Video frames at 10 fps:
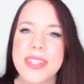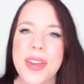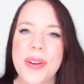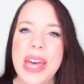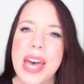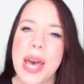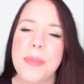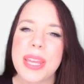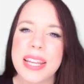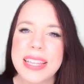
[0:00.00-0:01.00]
So
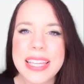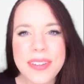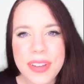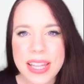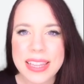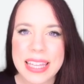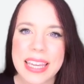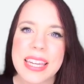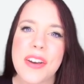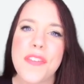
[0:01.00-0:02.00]
I'm going to leave a
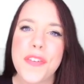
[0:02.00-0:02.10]
link